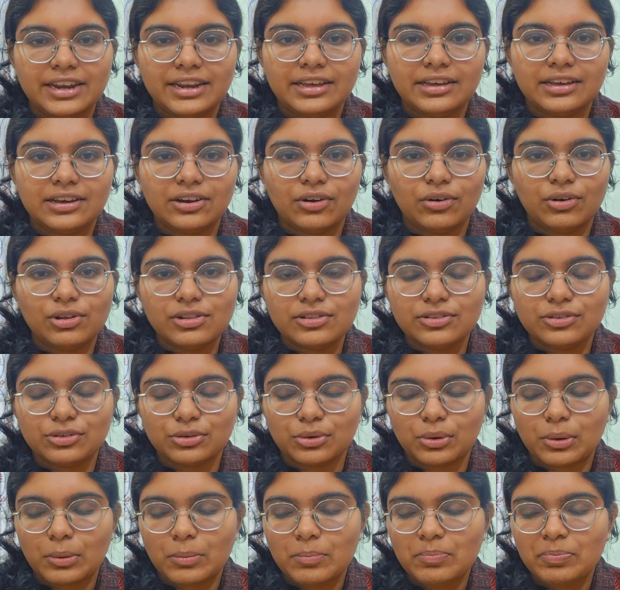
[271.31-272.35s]

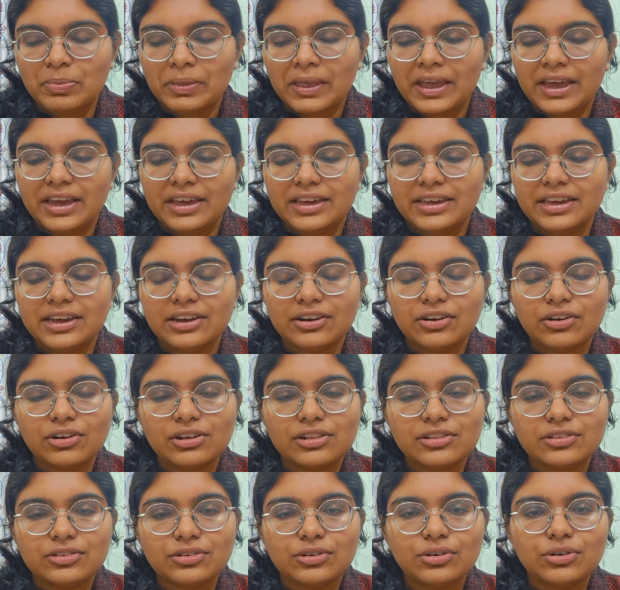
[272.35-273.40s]
also, here
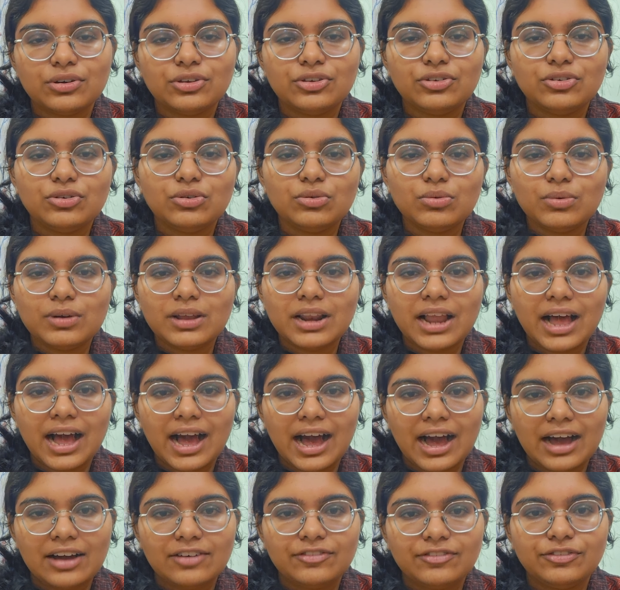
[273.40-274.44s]
also you will
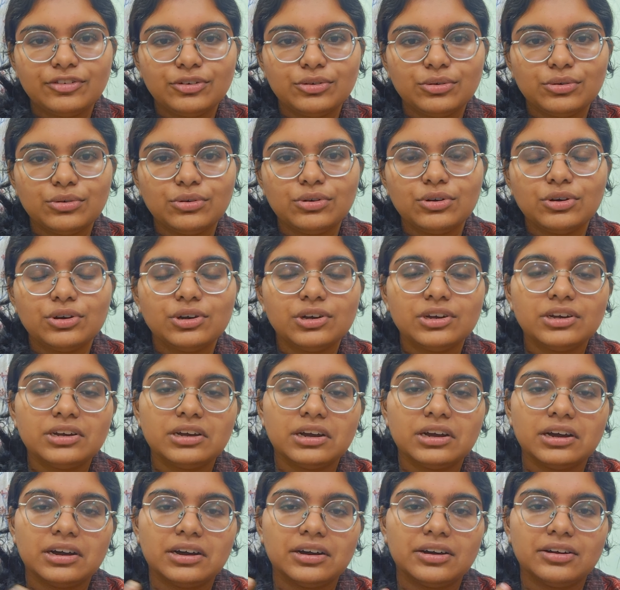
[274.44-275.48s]
have to
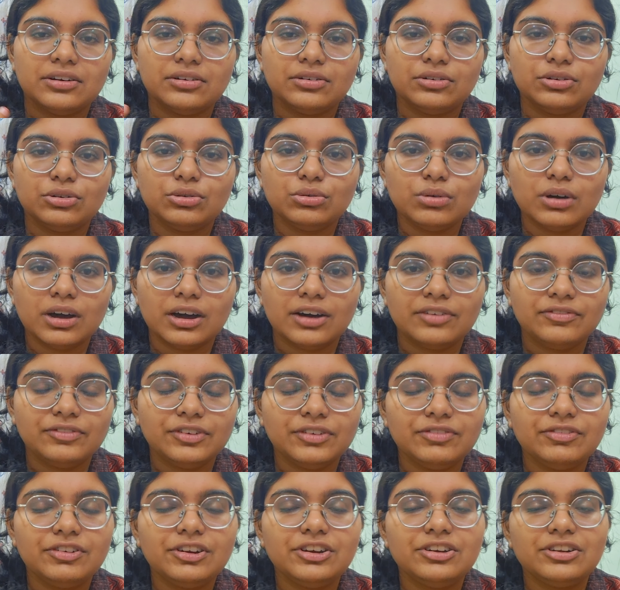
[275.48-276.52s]
do a
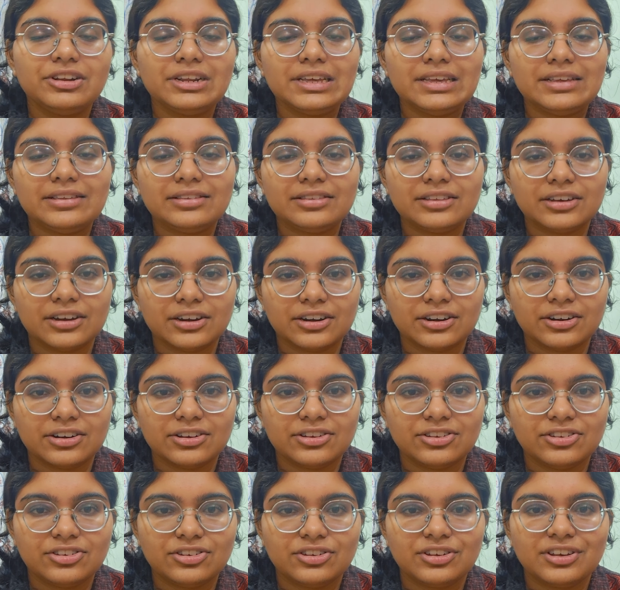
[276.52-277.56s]
vivid
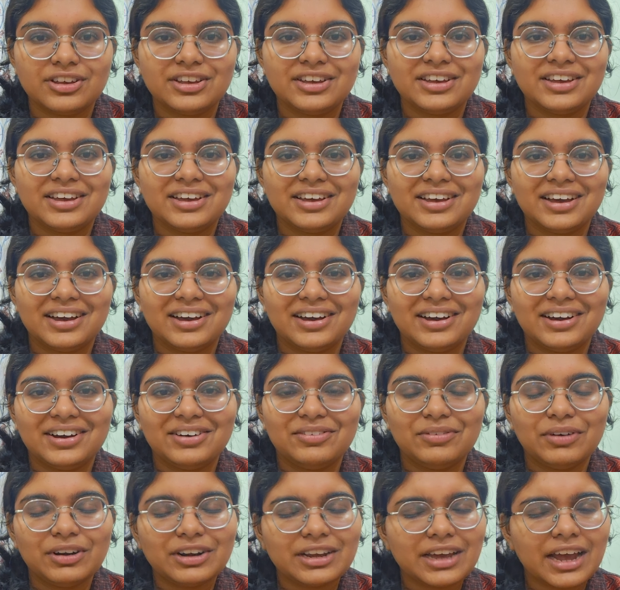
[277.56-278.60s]
research.
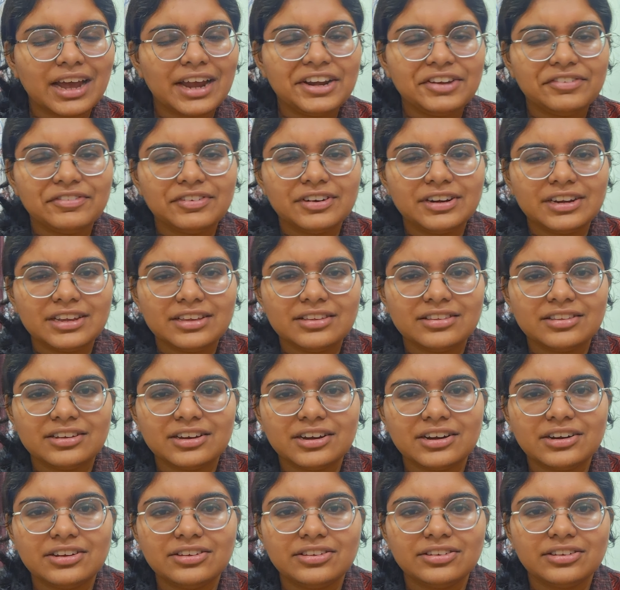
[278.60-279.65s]
What kind of a
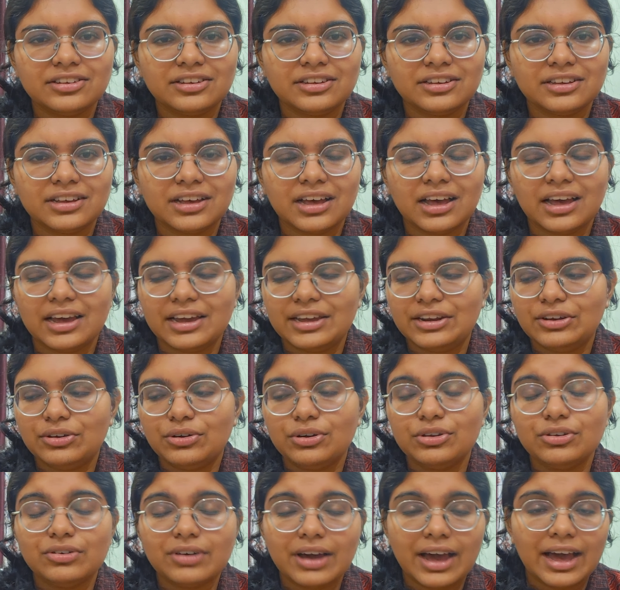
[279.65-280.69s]
research? I know
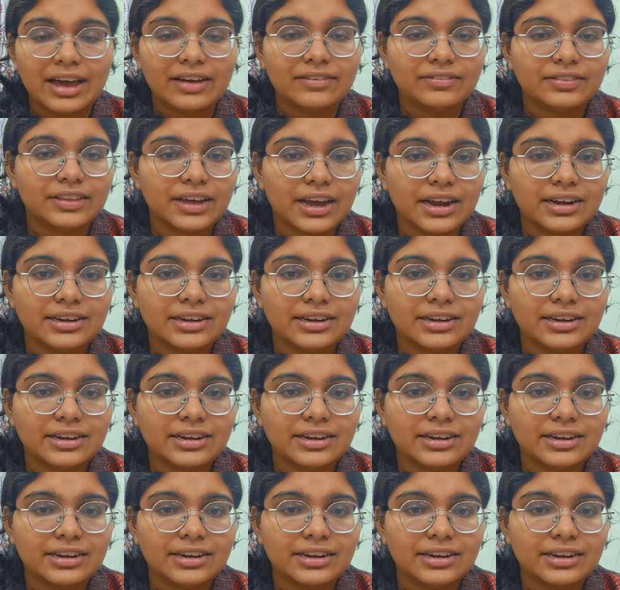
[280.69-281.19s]
you have that